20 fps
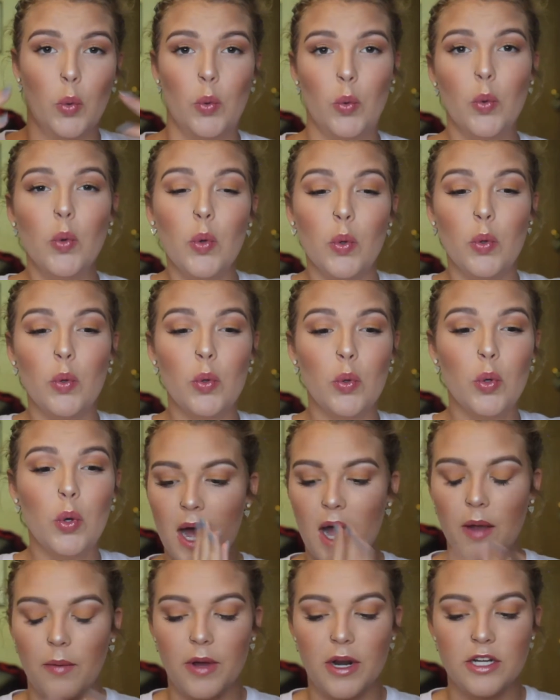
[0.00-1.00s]
Ooh,
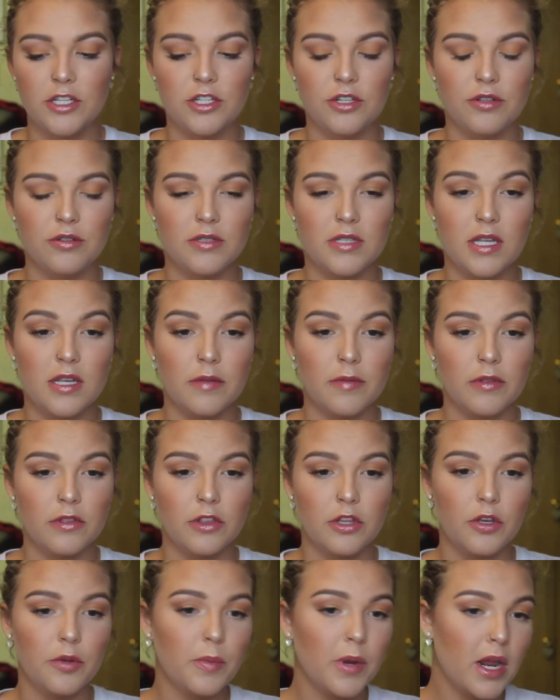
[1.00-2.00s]
I wanted to use the
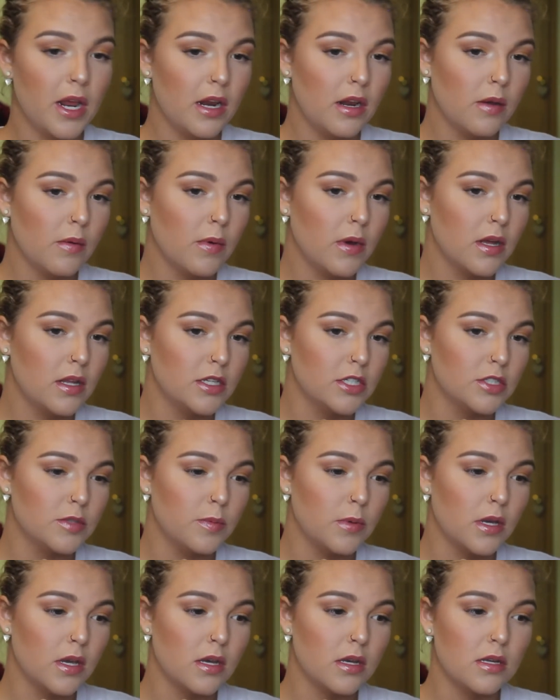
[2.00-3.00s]
illuminating one
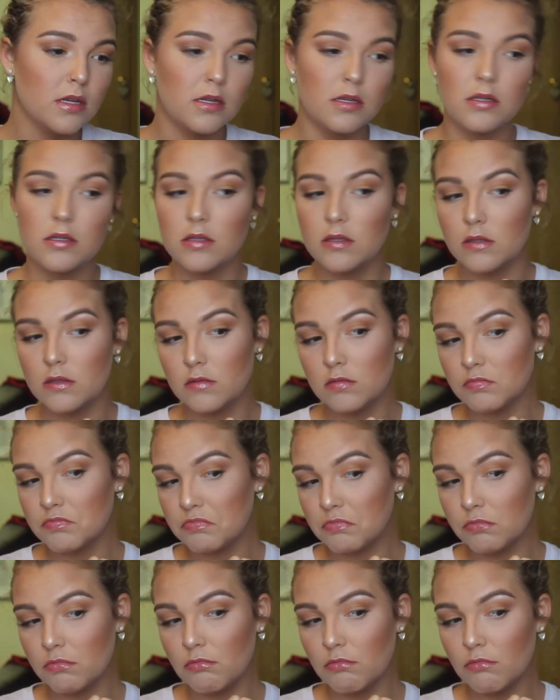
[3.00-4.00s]
just because
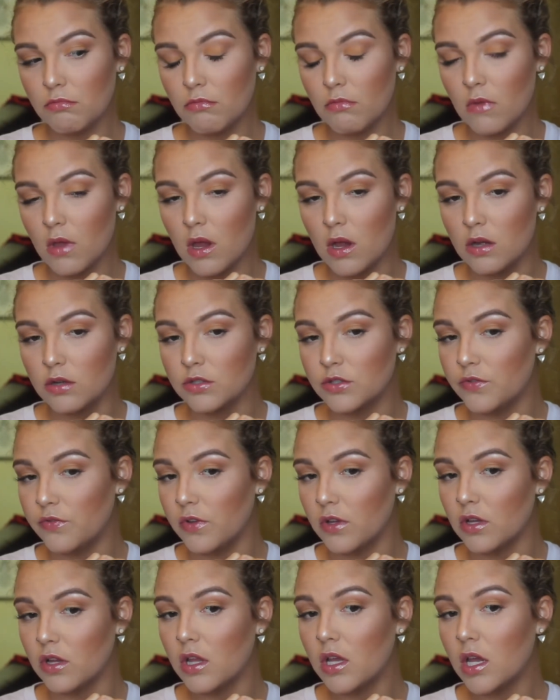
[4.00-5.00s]
I was
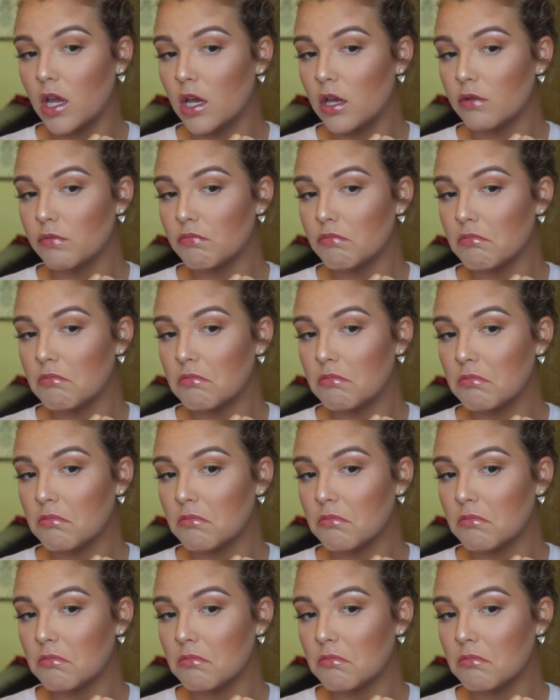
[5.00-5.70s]
feeling it.